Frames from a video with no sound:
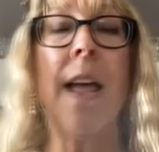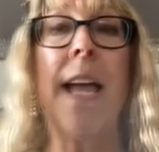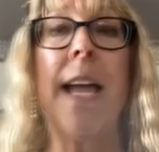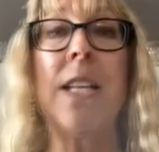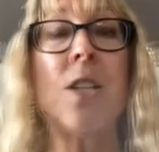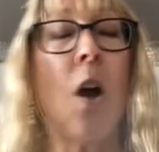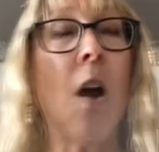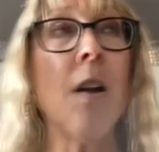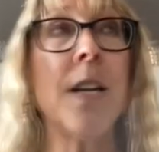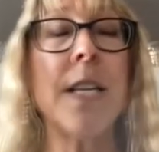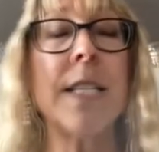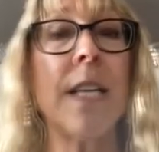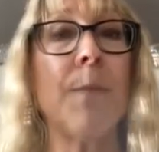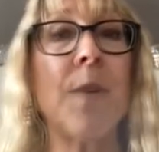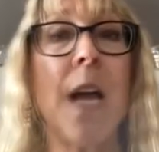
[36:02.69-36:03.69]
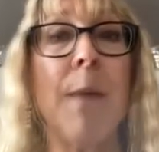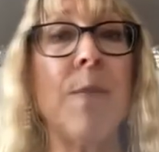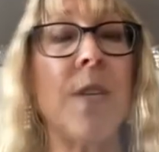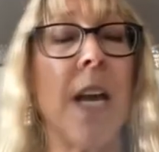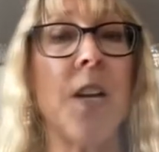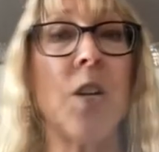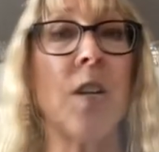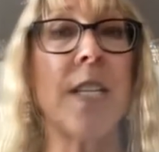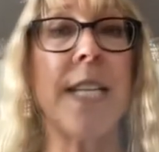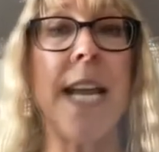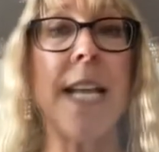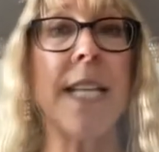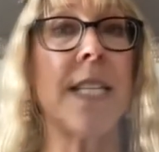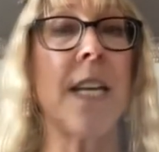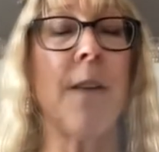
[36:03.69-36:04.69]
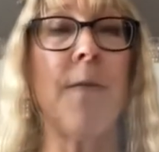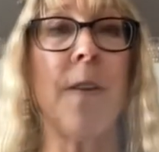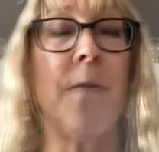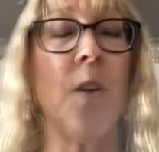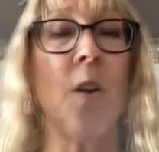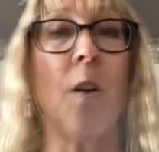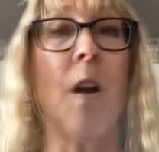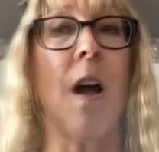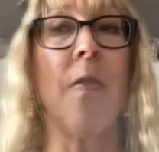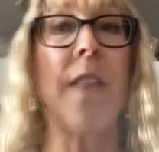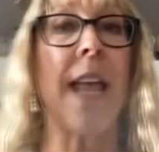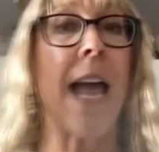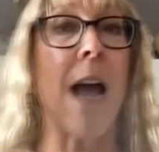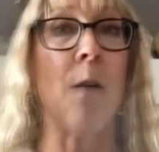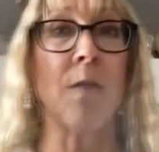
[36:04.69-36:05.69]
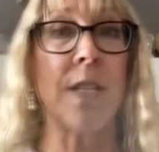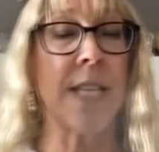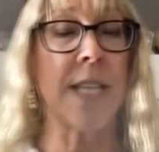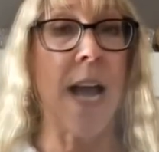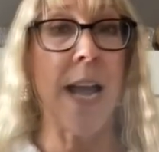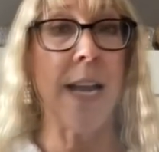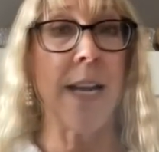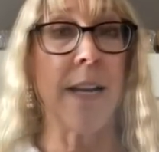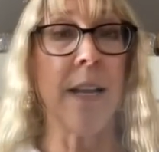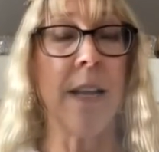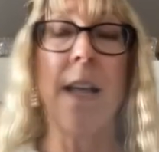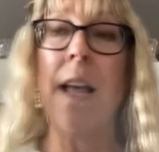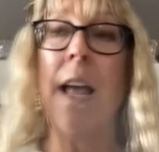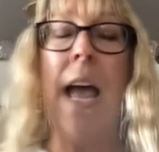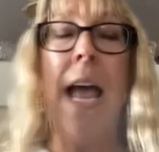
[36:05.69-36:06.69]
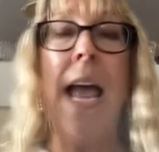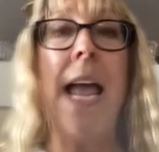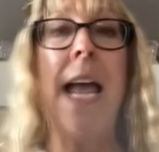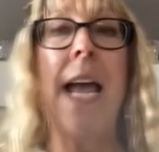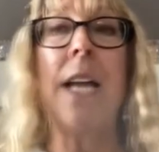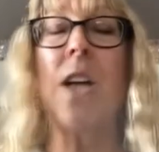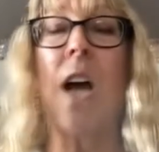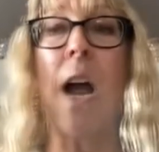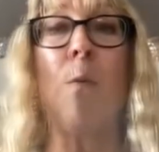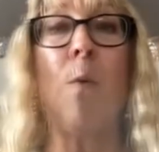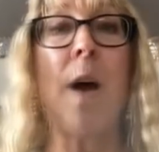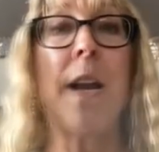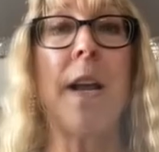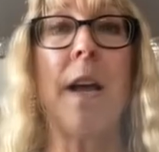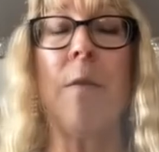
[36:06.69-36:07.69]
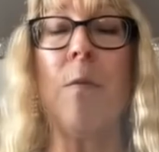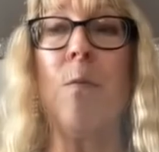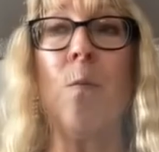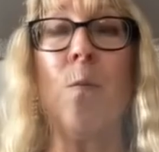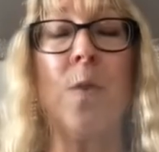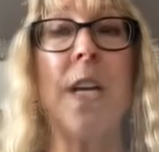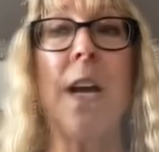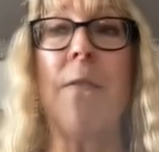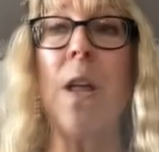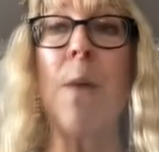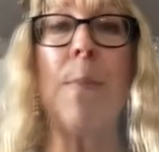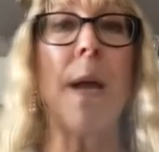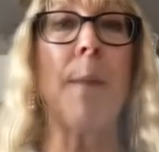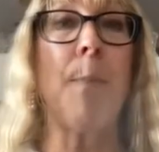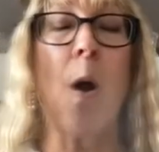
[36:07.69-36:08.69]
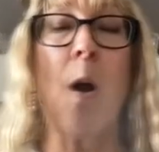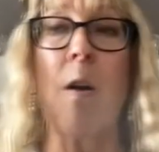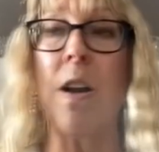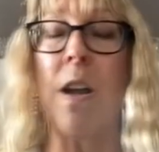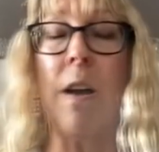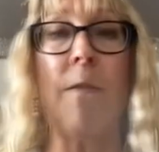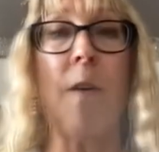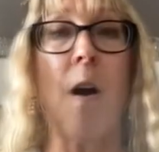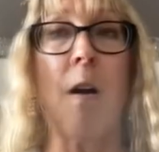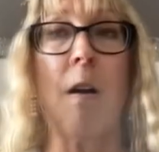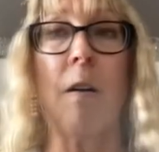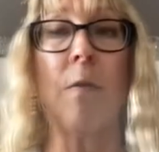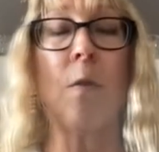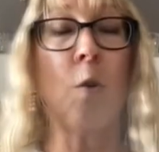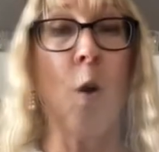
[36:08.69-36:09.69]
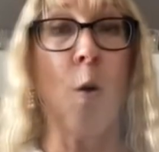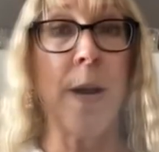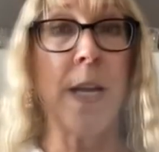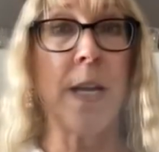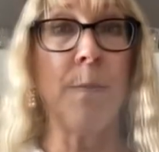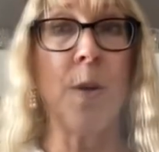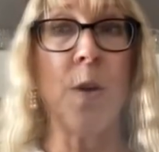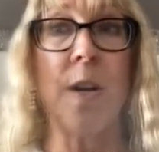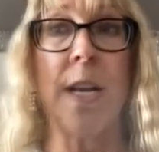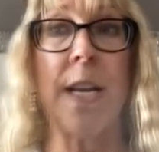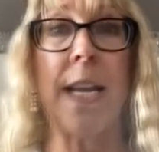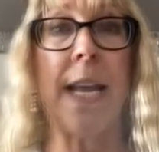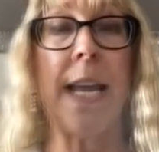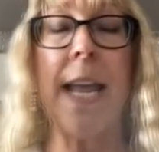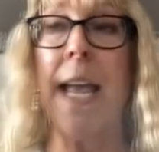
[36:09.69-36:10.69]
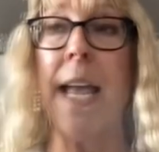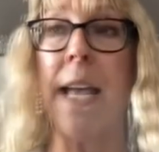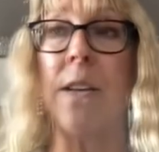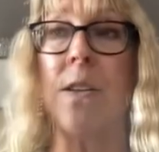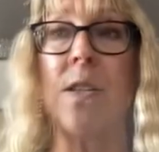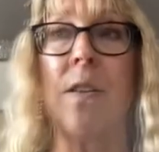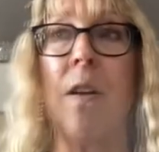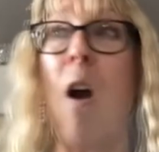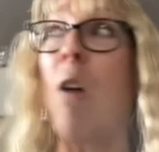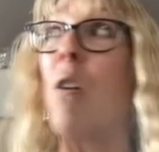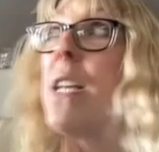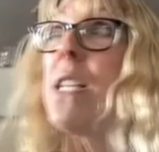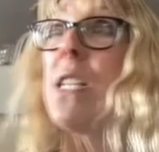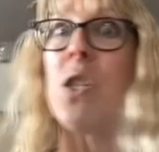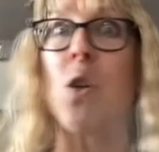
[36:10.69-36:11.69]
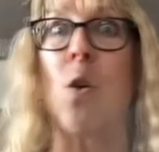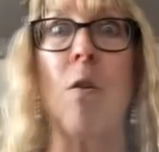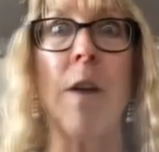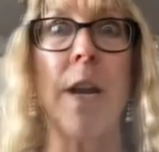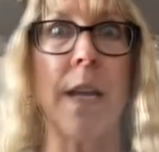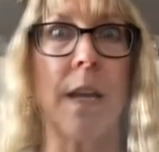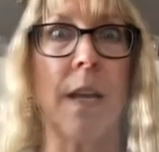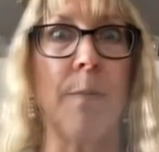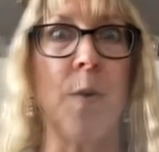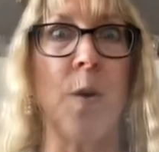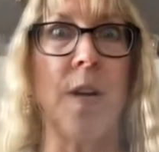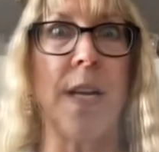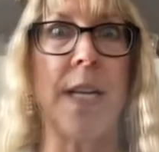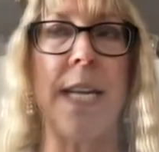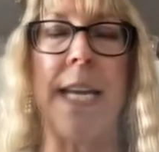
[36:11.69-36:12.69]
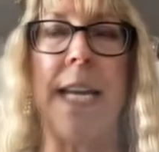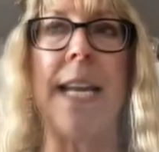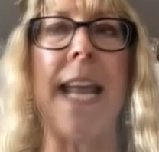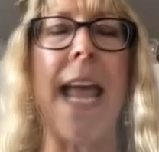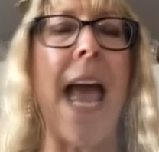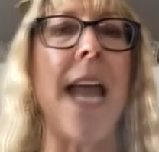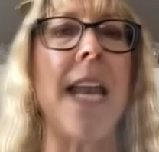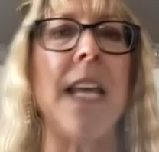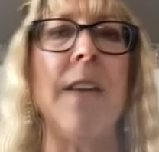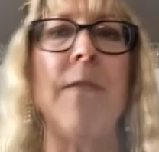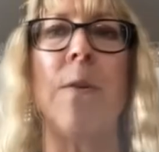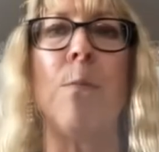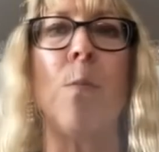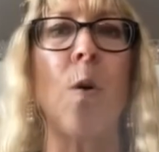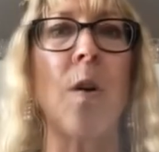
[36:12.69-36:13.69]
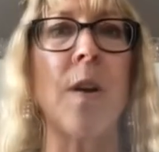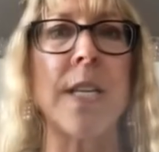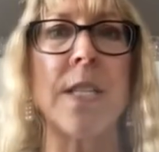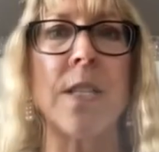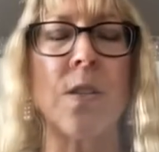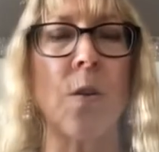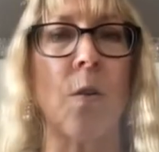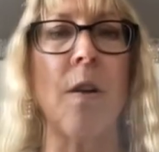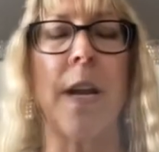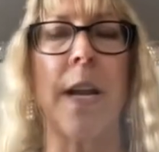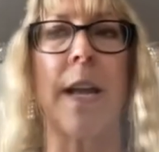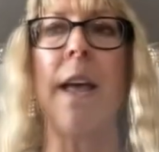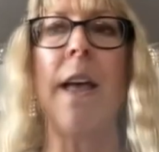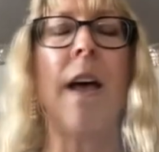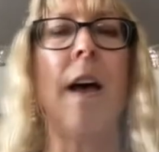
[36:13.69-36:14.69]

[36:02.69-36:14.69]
It's hard to sometimes understand stuff if you're on the outside. And I want to definitely be a part of our growing community and our historic community, and add even more historic,